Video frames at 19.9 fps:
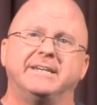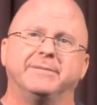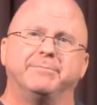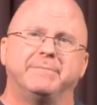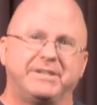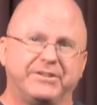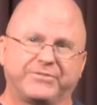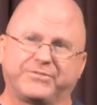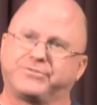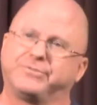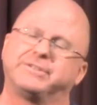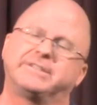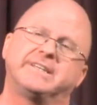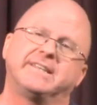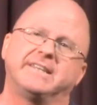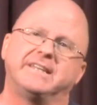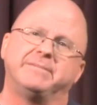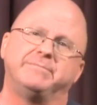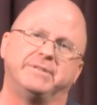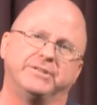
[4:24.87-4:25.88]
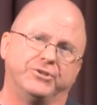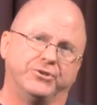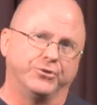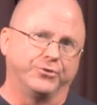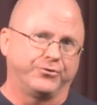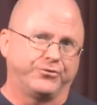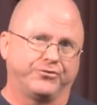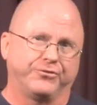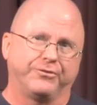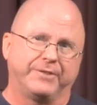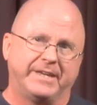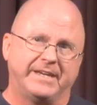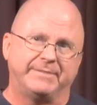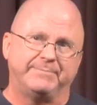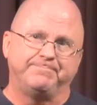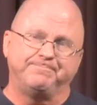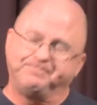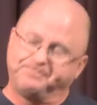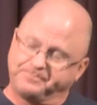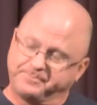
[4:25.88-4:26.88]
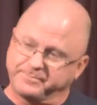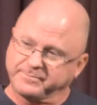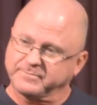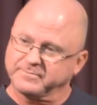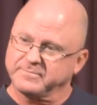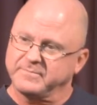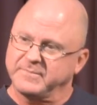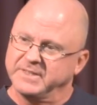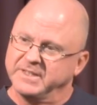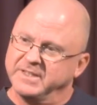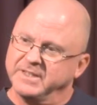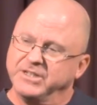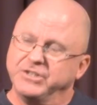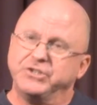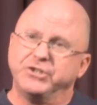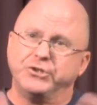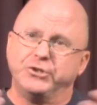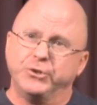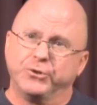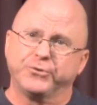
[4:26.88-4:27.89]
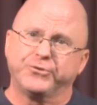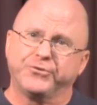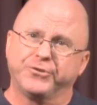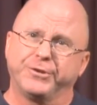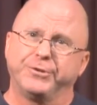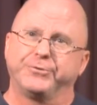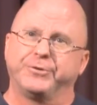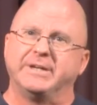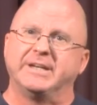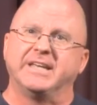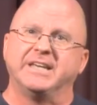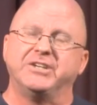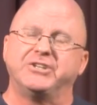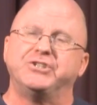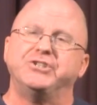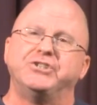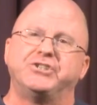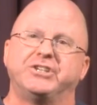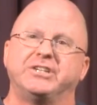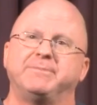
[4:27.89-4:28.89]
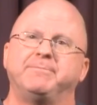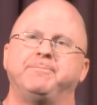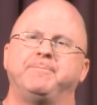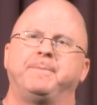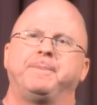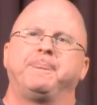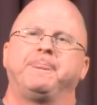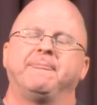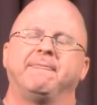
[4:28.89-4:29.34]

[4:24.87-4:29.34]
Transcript: to minister to them, to nurture them, to nurture the relationship.